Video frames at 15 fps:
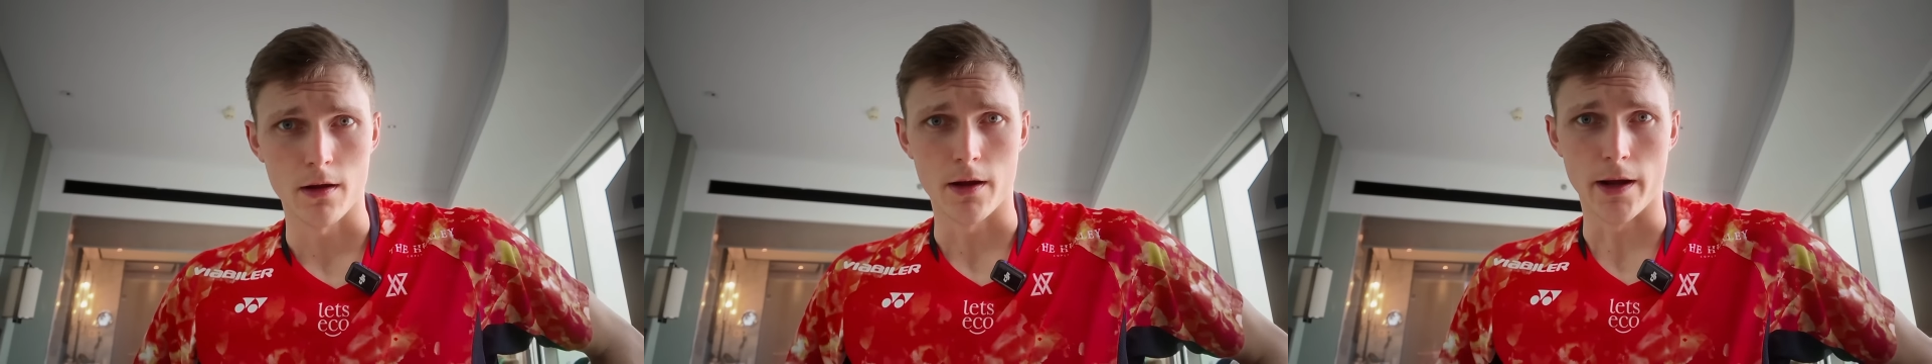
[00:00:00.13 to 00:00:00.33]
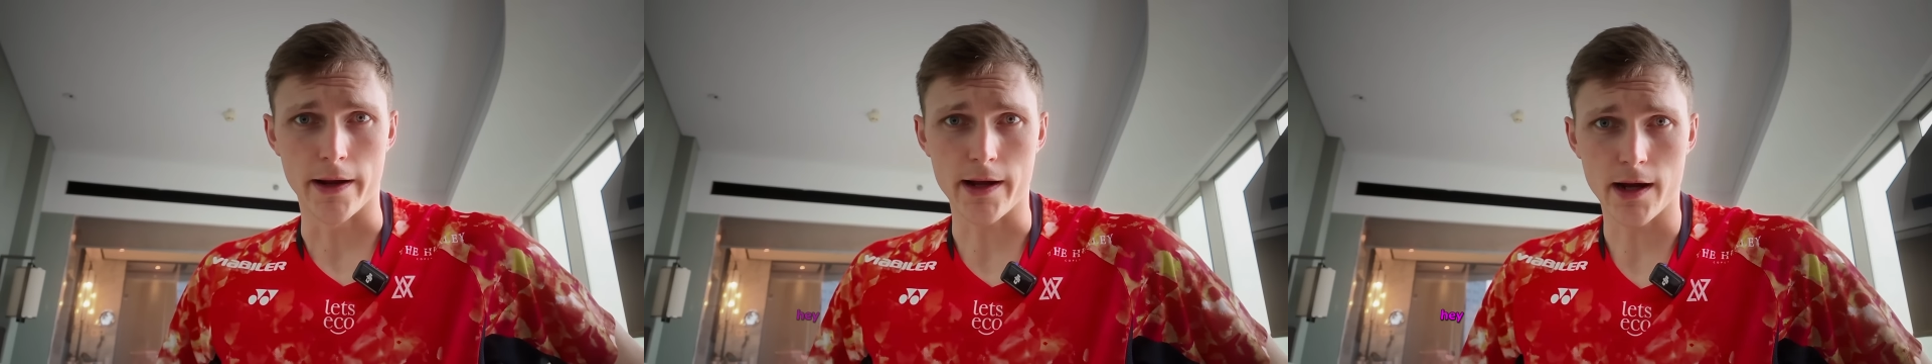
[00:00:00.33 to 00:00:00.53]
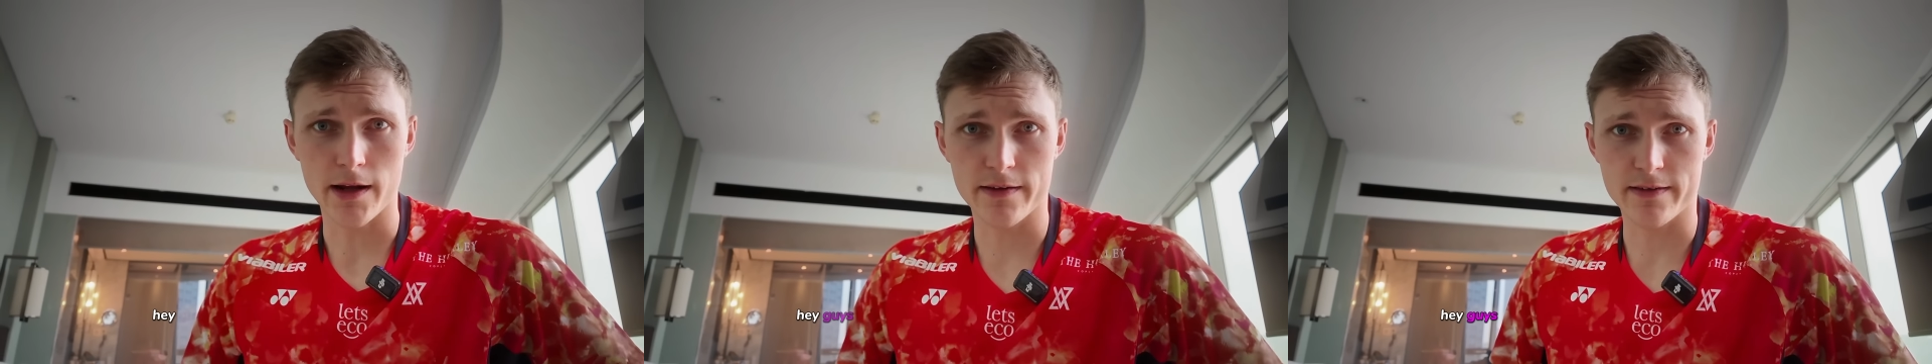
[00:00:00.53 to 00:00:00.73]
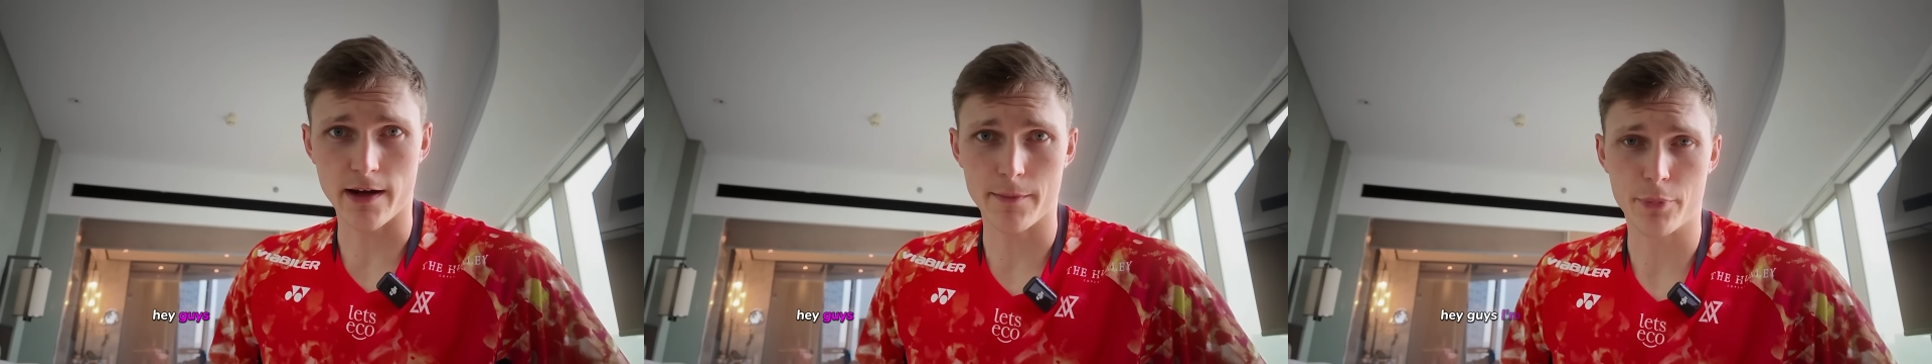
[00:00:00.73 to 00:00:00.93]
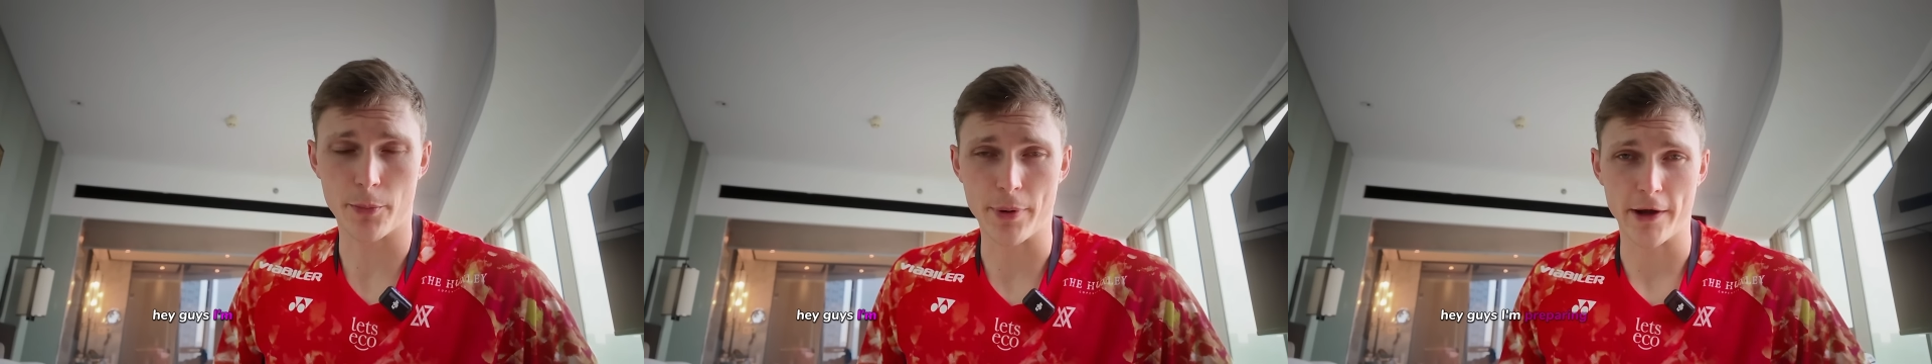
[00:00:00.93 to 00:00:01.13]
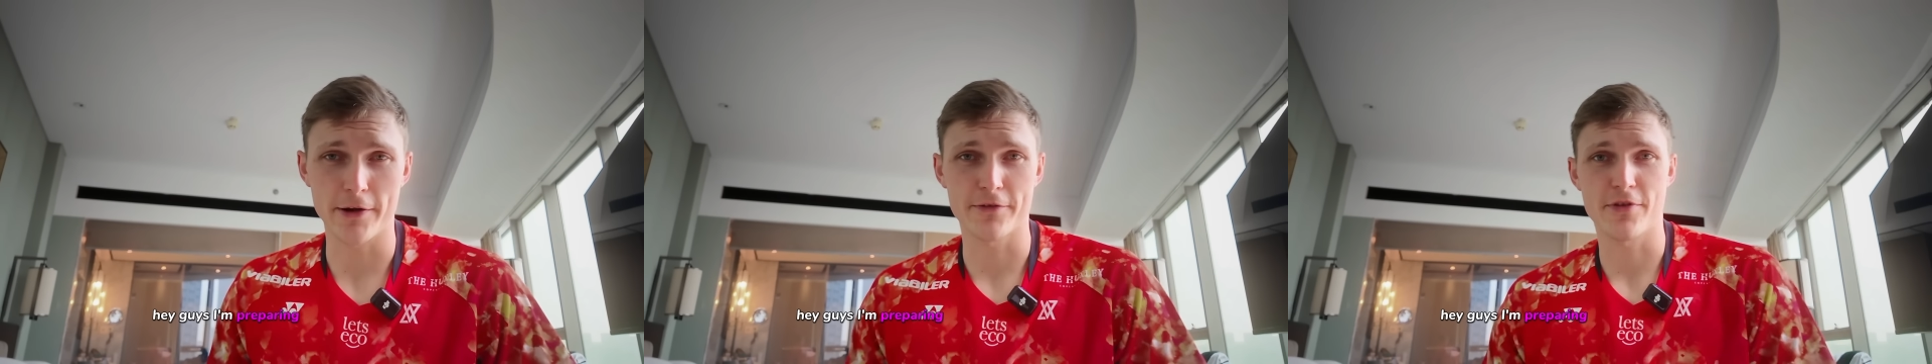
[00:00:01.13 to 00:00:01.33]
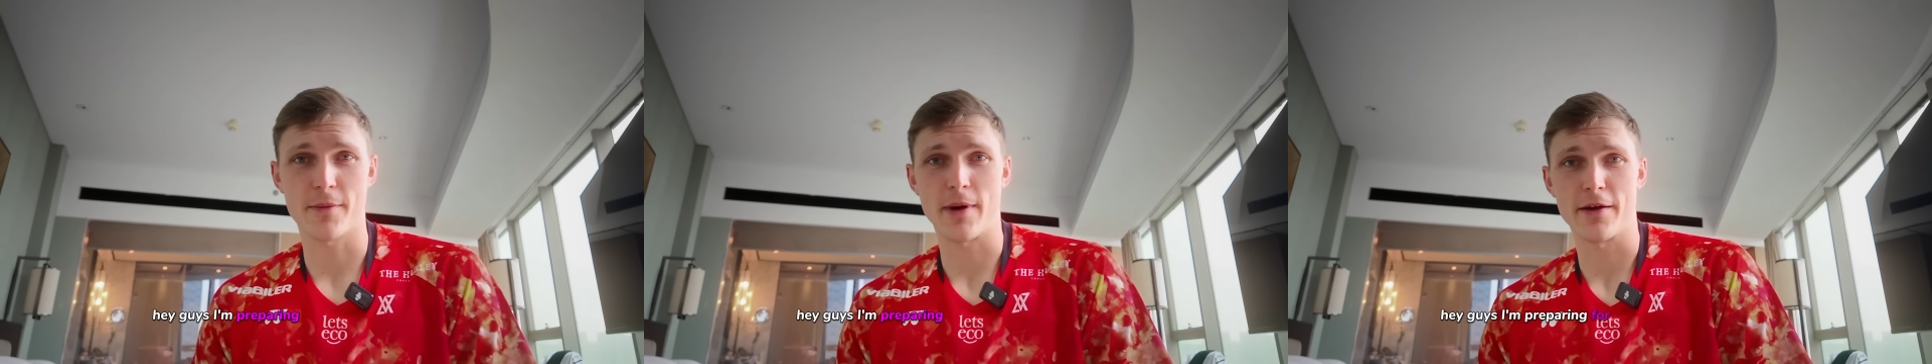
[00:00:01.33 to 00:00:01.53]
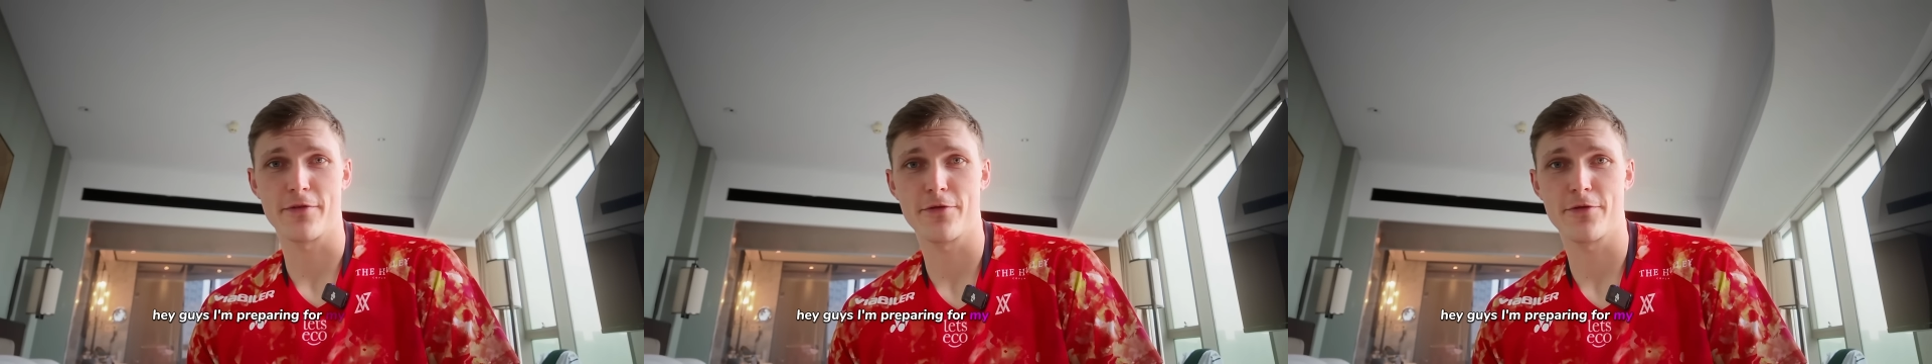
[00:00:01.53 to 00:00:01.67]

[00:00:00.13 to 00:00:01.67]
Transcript: Hey guys, I'm preparing for my